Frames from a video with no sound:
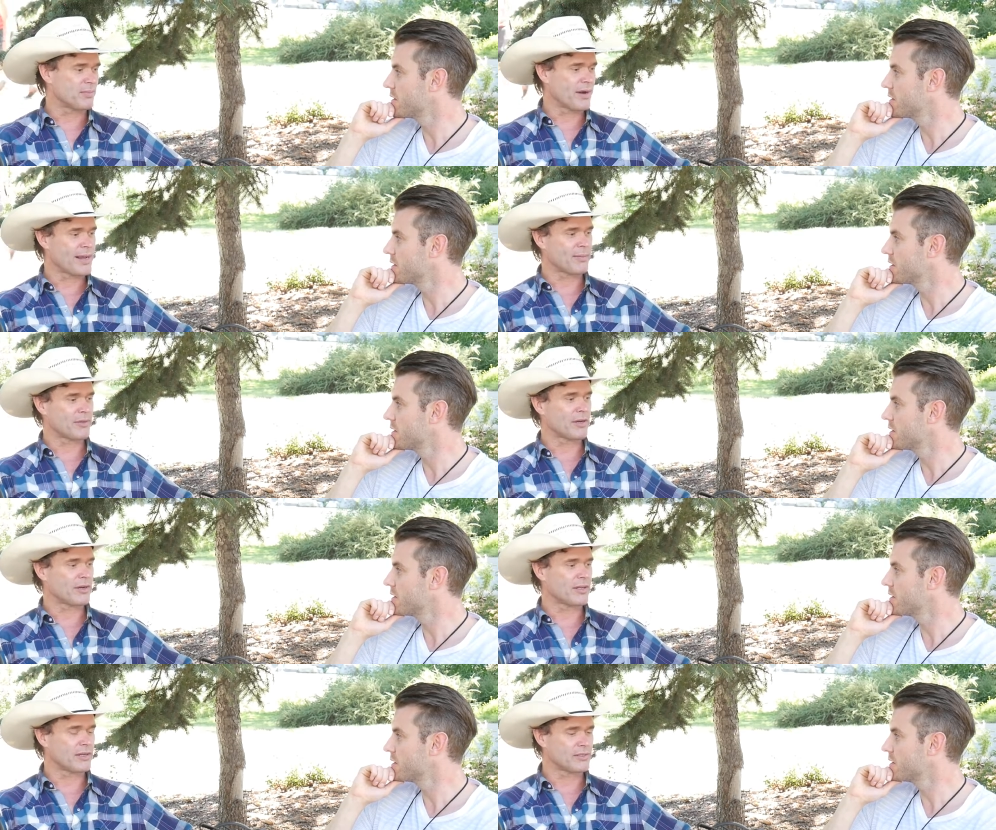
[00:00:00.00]
Speaker 1: to brag, but there
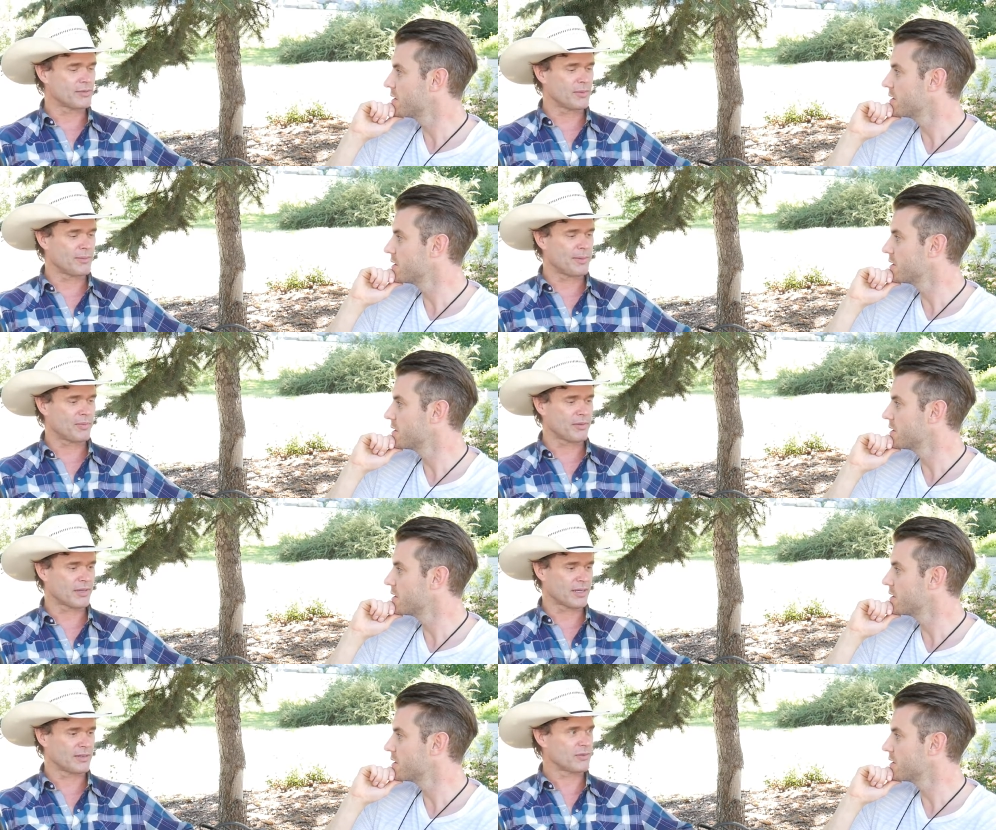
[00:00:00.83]
aren't, there aren't too many people
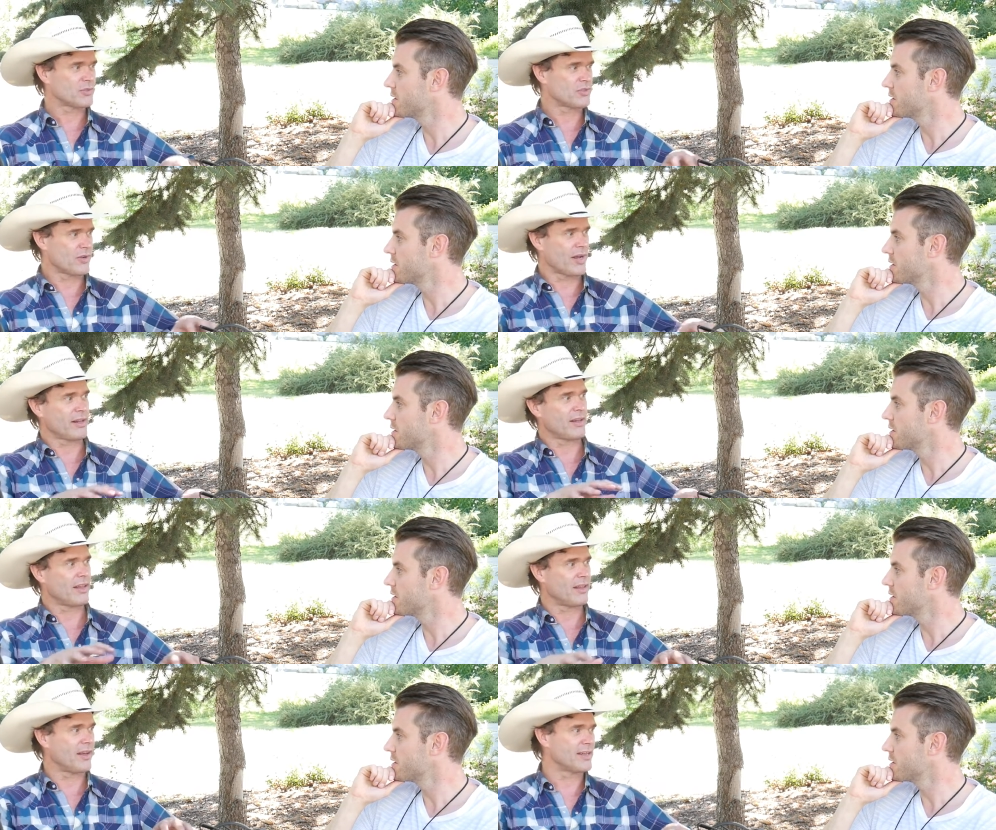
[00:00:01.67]
that can straddle
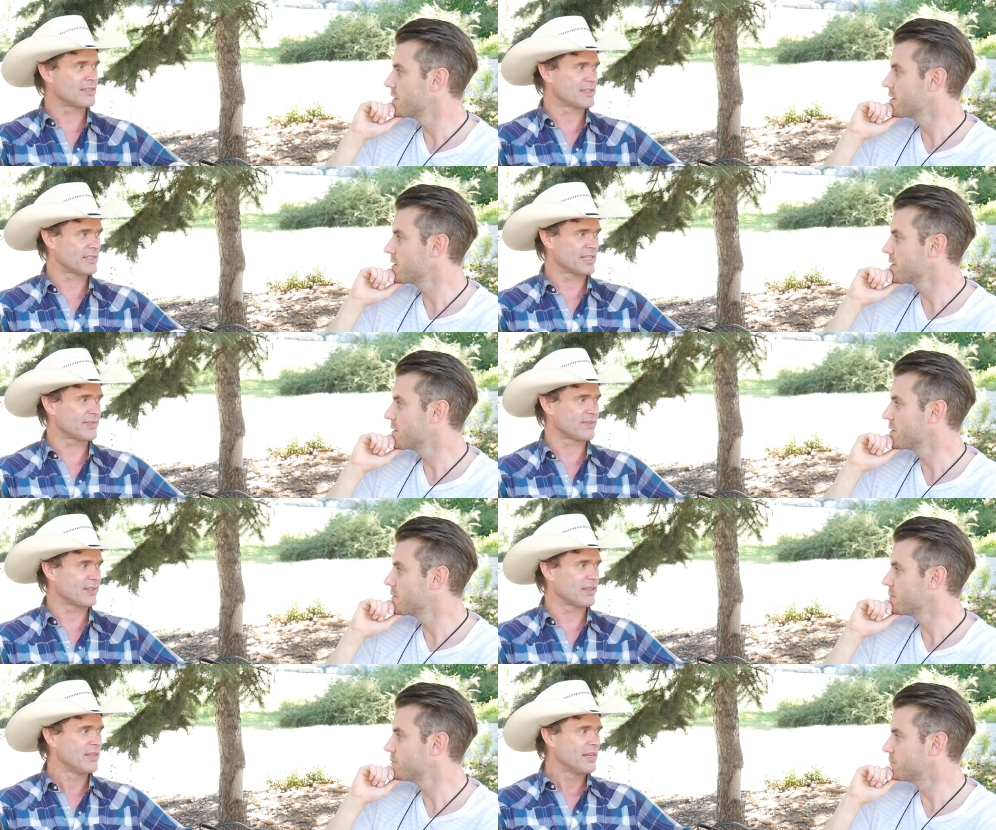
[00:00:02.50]
that line
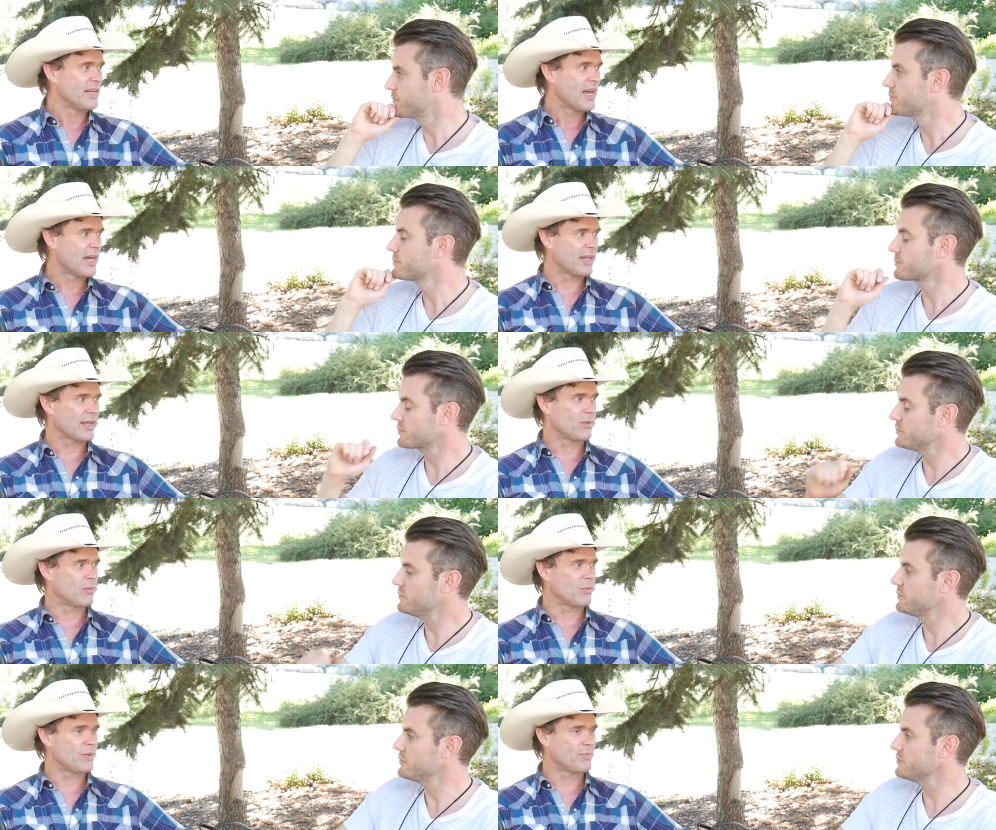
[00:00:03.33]
successfully. And like
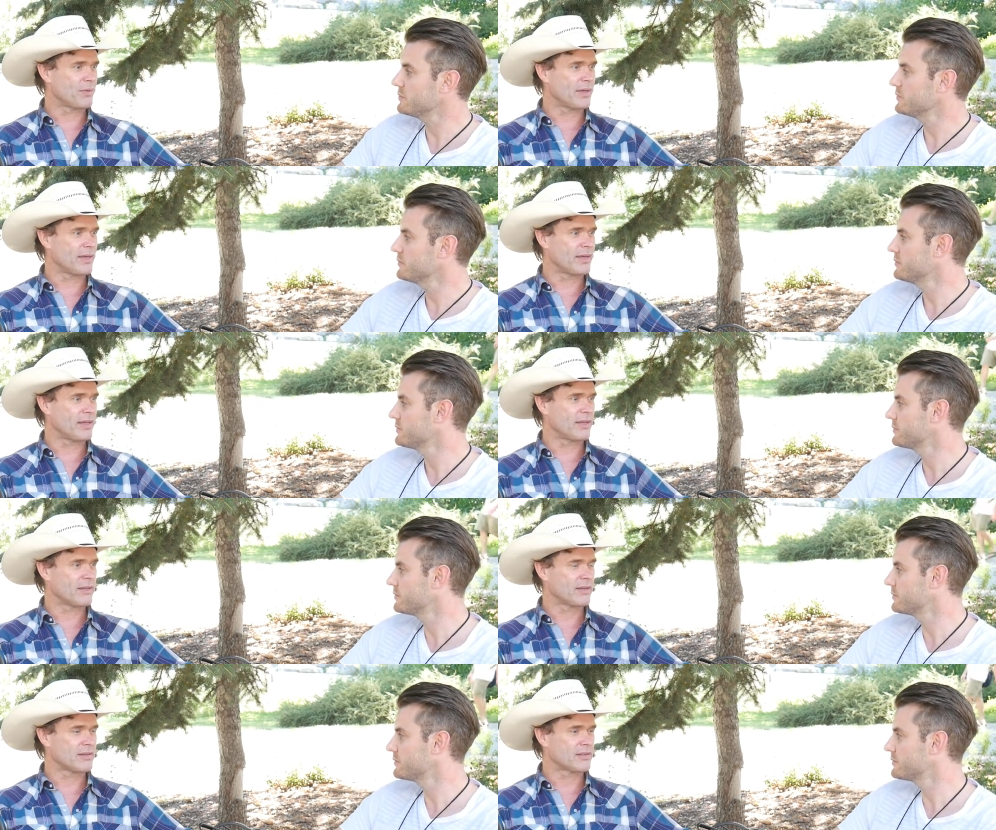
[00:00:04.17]
we play
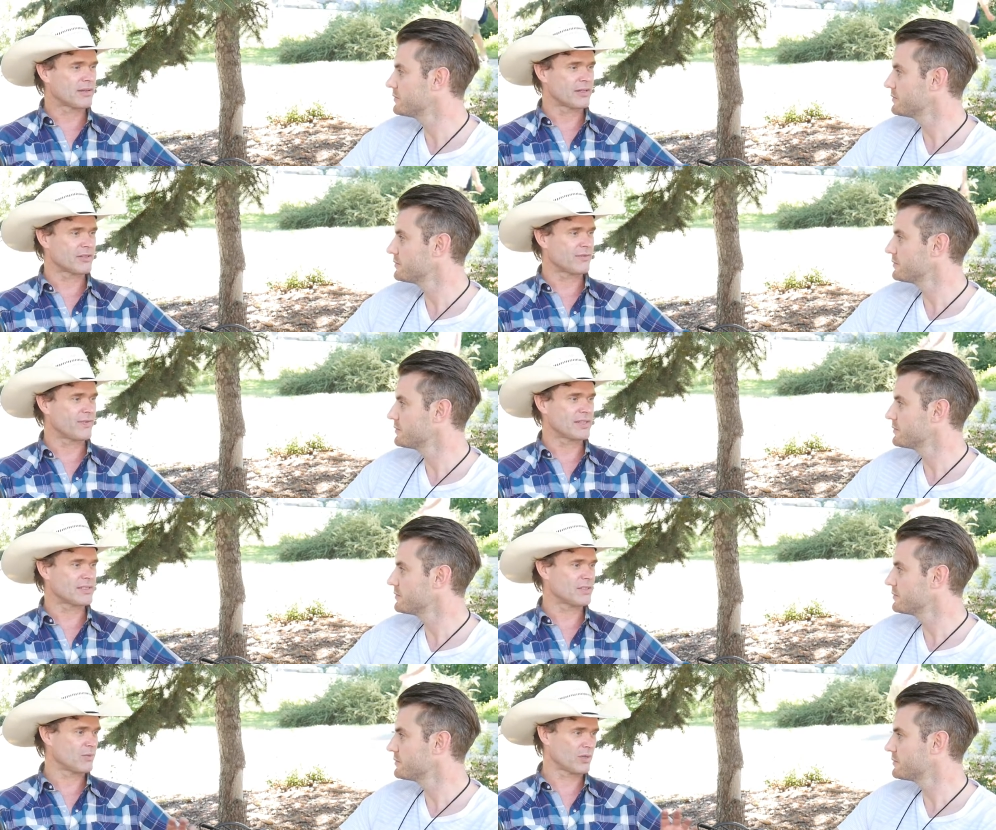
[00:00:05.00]
country
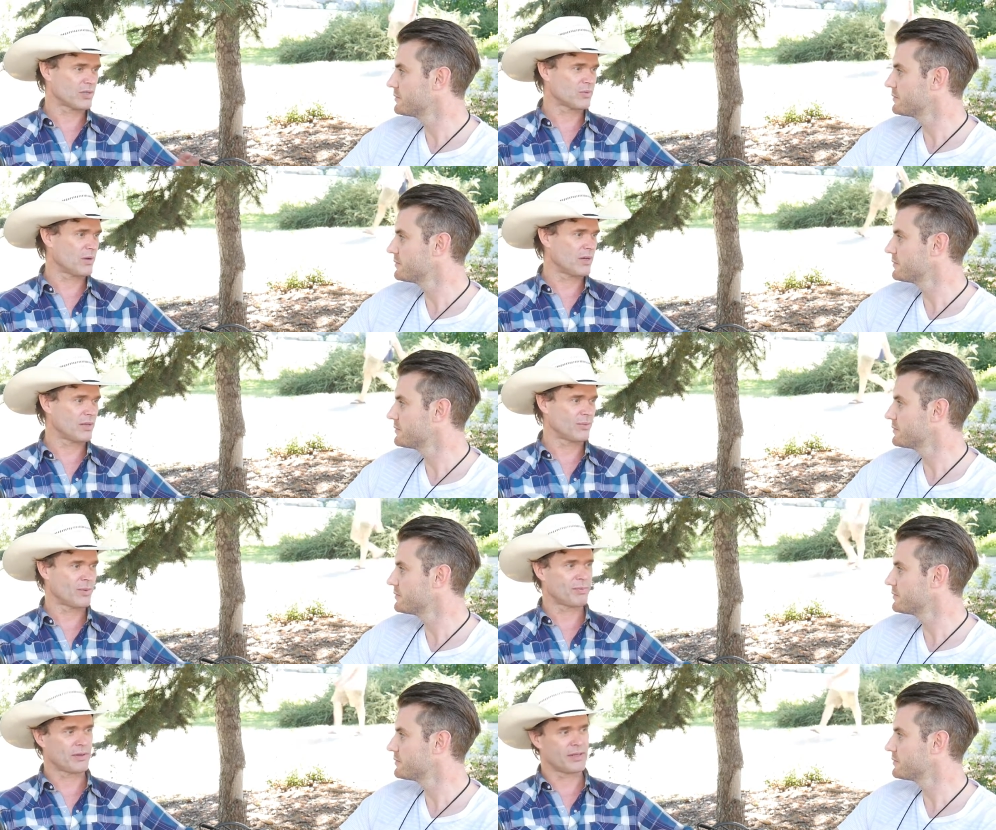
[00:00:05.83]
fests and it works well,
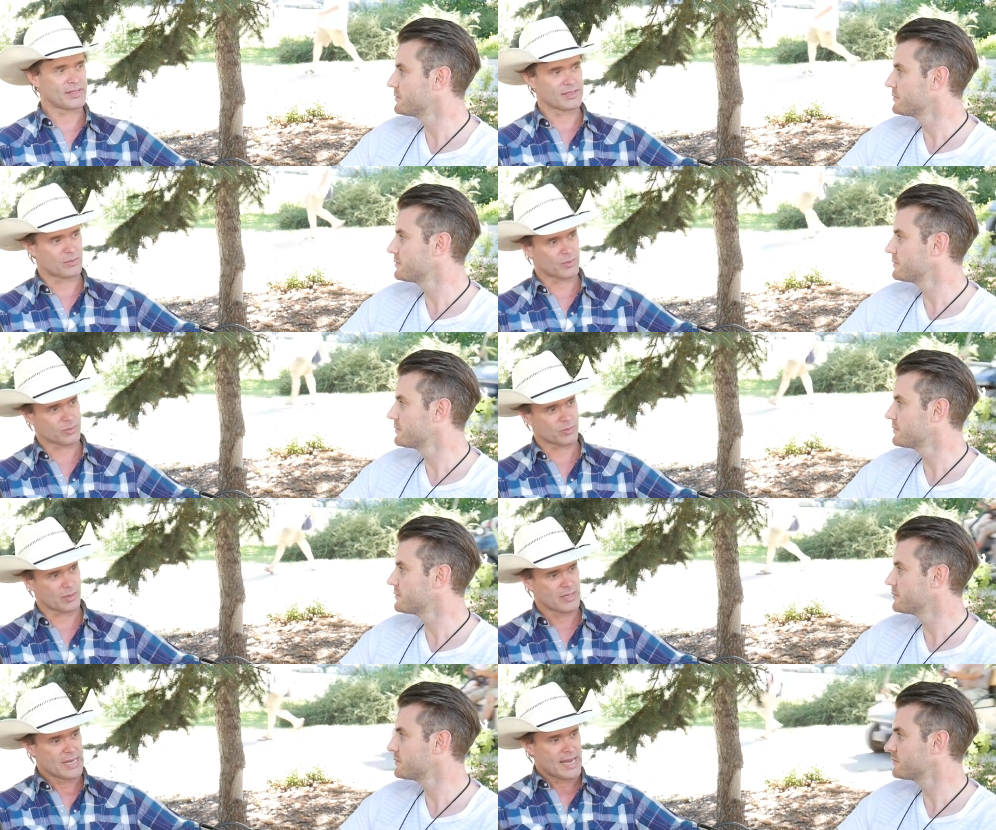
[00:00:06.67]
and we play these and it works
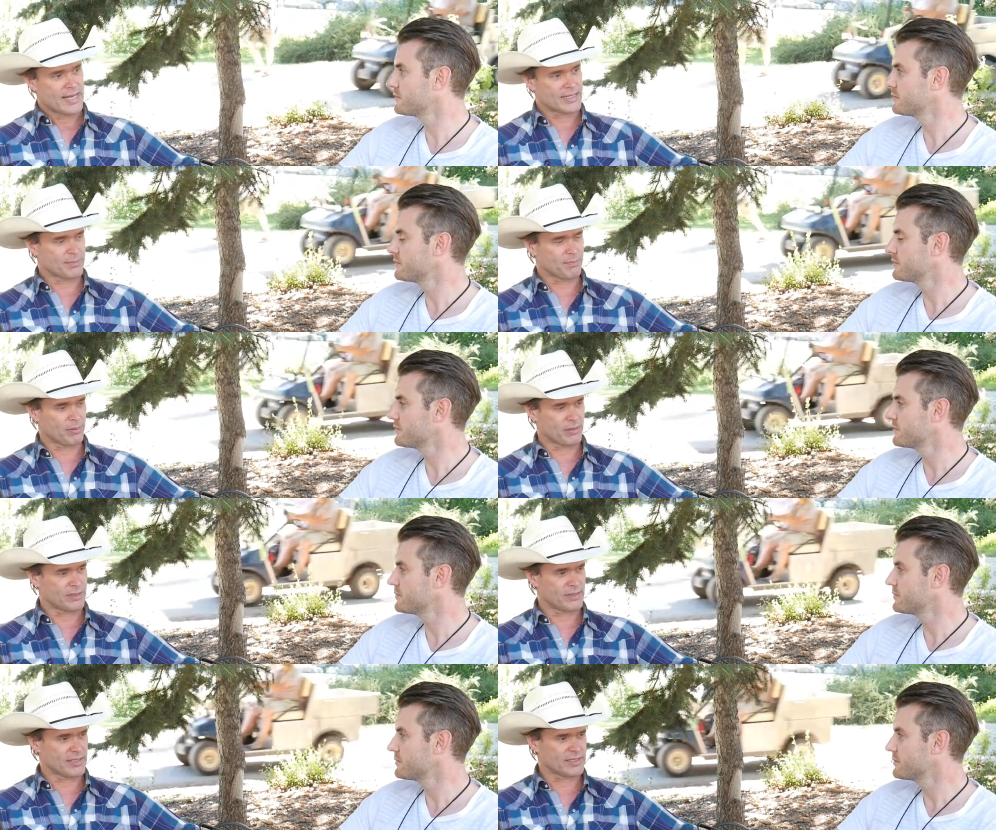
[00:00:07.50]
well. And it's
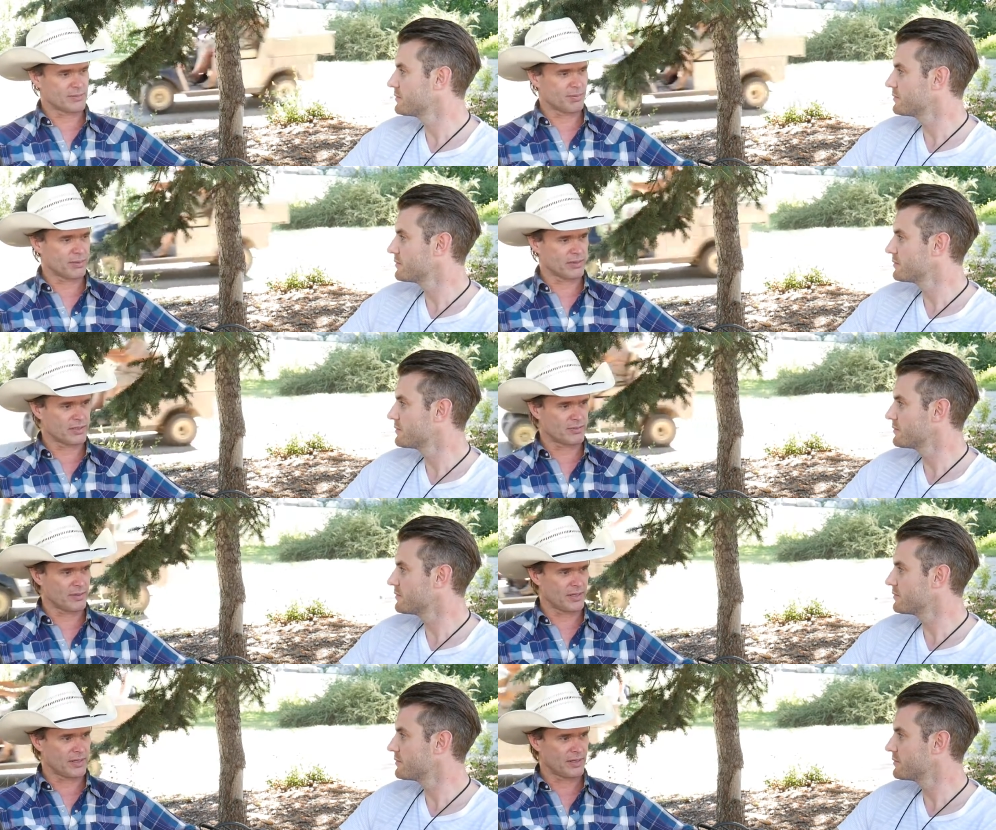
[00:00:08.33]
important. It's important to
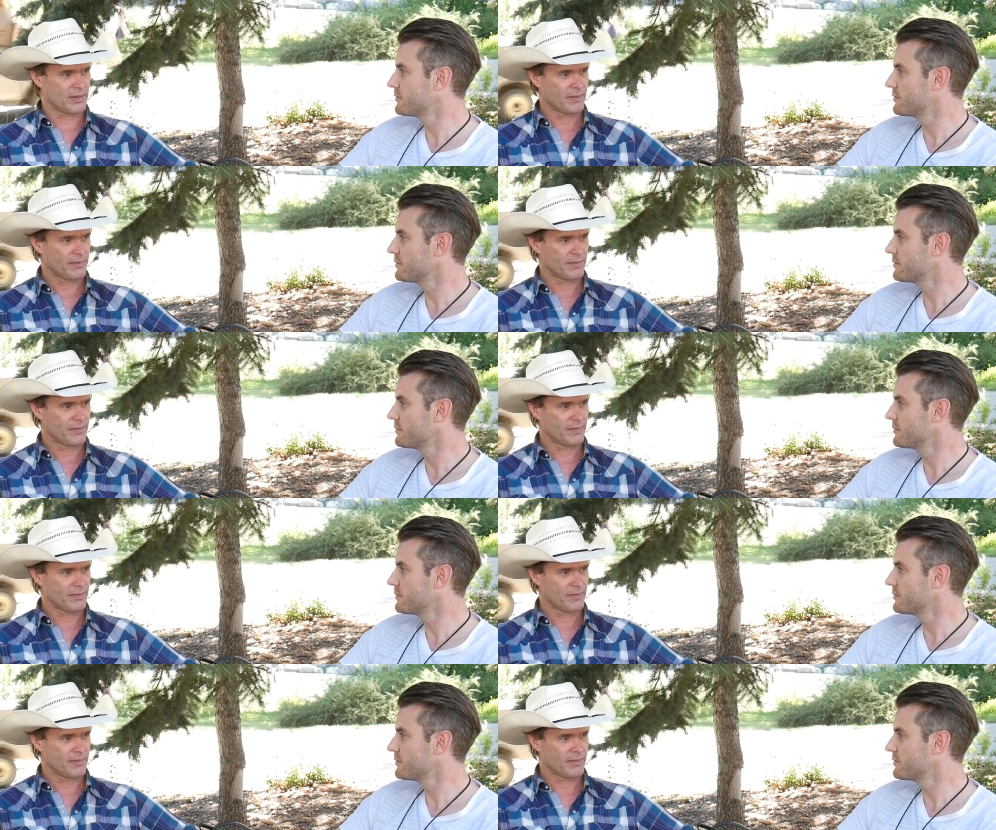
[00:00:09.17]
me.